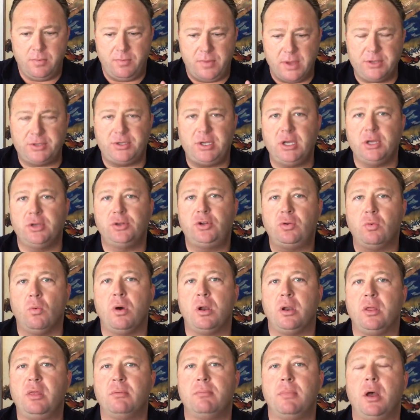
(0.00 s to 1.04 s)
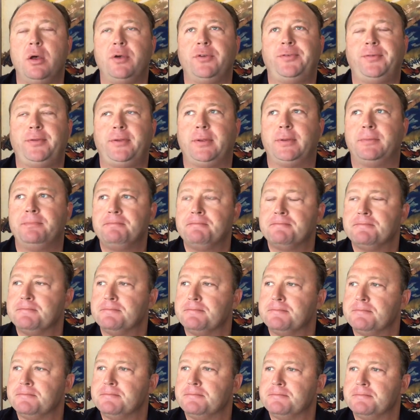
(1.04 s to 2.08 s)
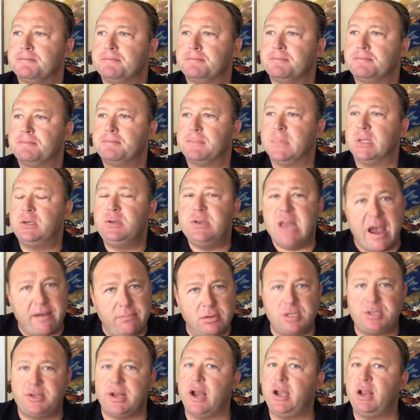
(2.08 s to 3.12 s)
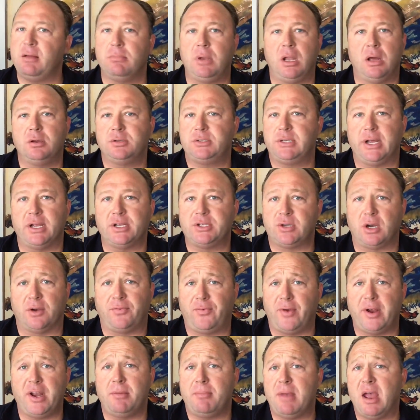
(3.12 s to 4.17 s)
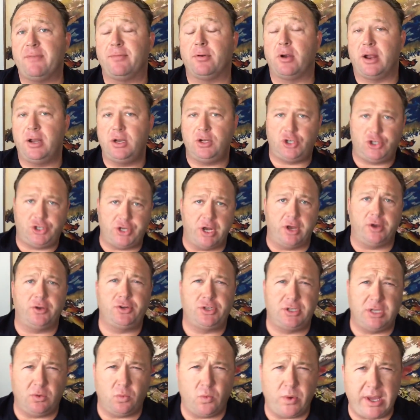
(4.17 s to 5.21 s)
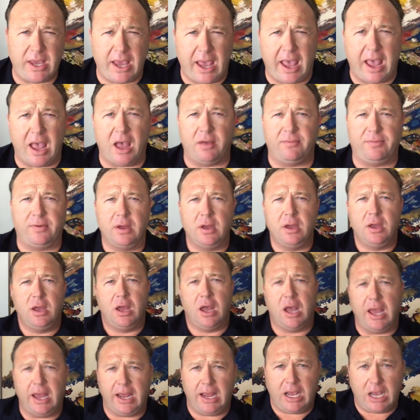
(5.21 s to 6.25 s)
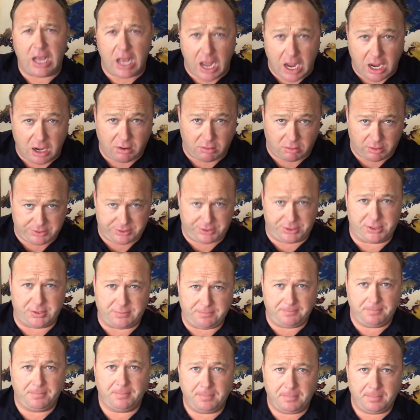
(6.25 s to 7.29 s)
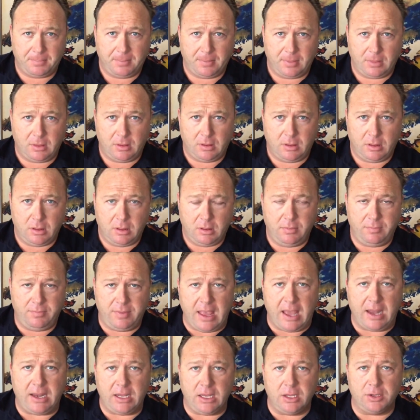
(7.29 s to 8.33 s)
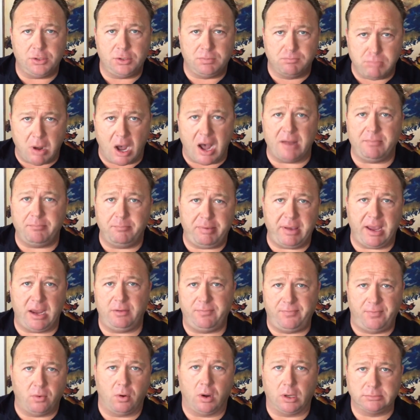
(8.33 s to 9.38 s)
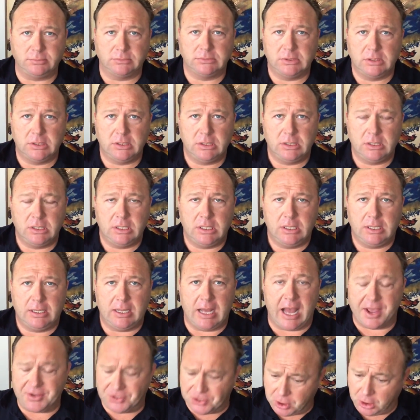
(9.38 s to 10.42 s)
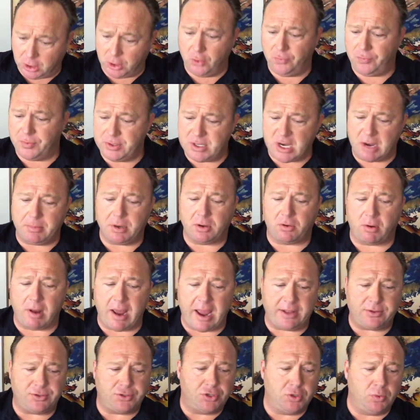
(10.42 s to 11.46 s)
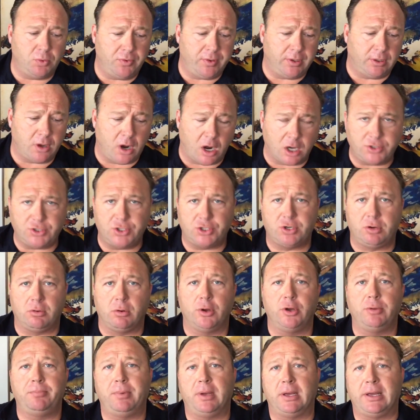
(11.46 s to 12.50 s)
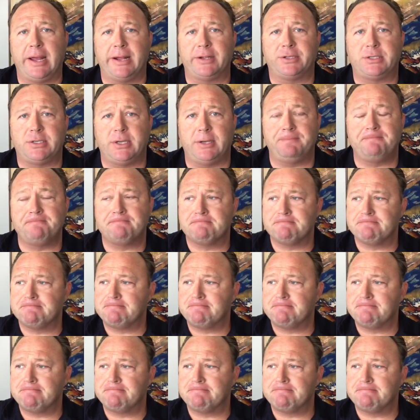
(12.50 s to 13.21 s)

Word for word: This is one of the most devastating blows against our freedom ever, and it shows that we have a Congress that is bought and paid for. I salute the Democrats, who were the largest group against it.